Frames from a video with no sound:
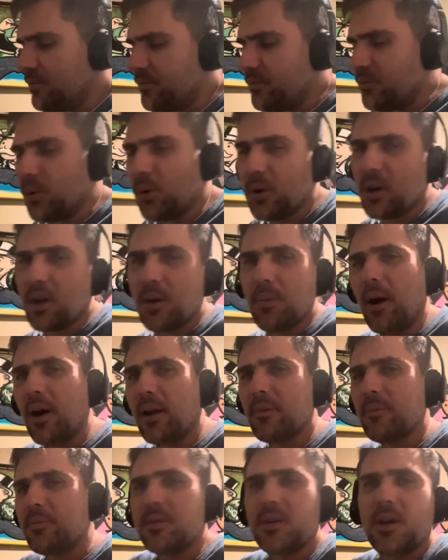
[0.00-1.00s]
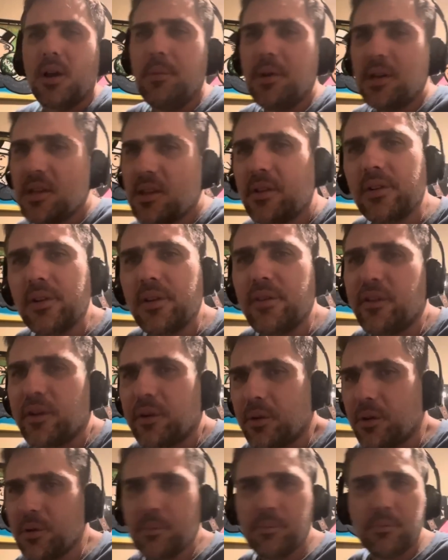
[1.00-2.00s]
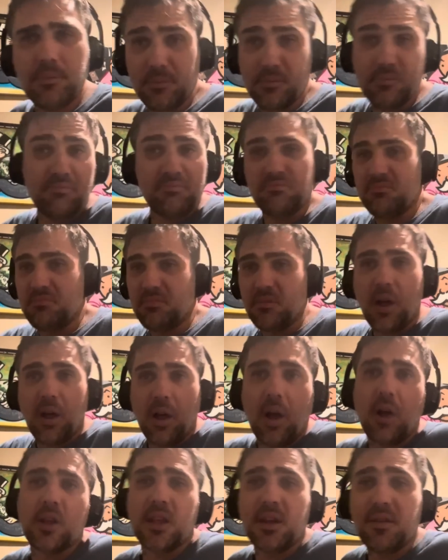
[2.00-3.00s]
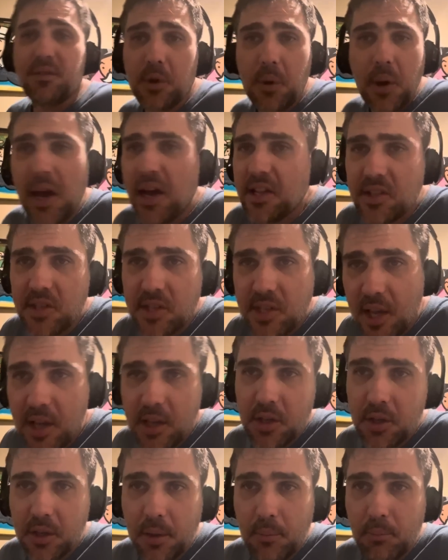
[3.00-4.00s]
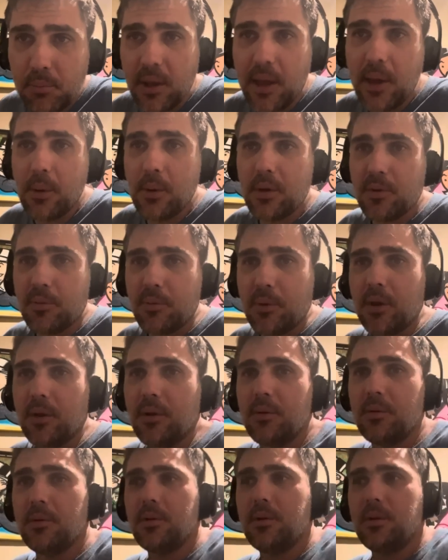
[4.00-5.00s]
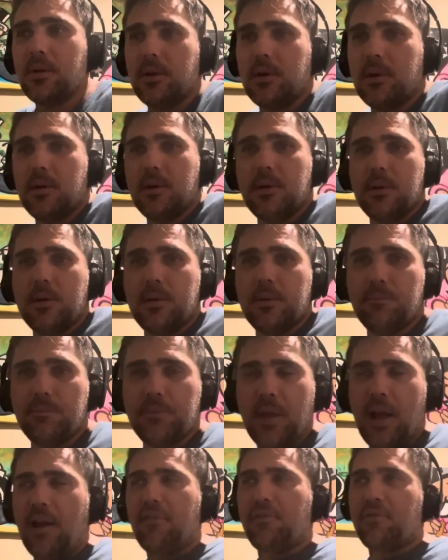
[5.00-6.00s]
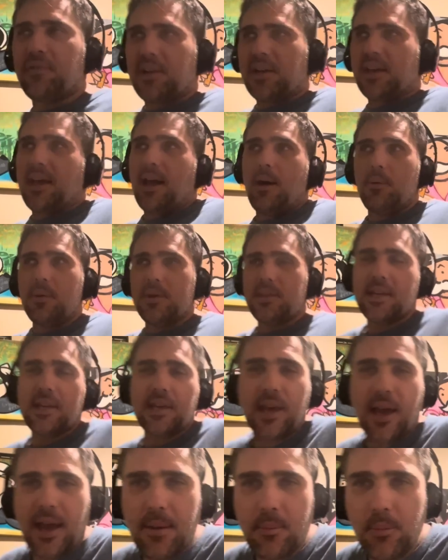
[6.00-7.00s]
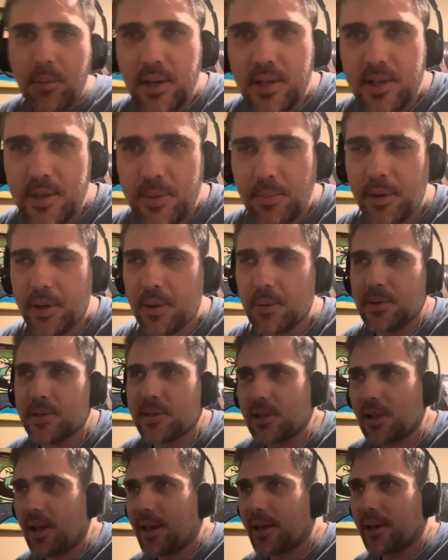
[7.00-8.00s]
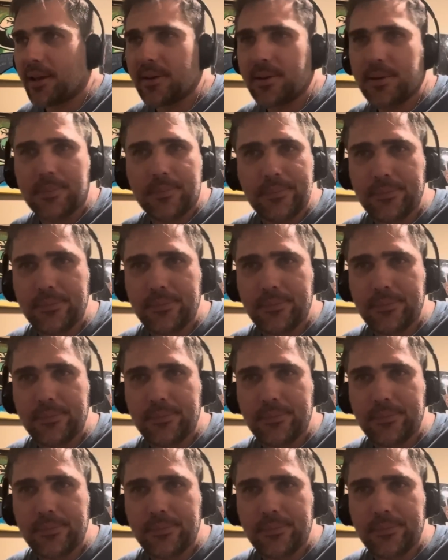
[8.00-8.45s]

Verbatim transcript: well, come on, come into the living room. I'll give you a headset you can play with me. I forget what the game was, but it was like,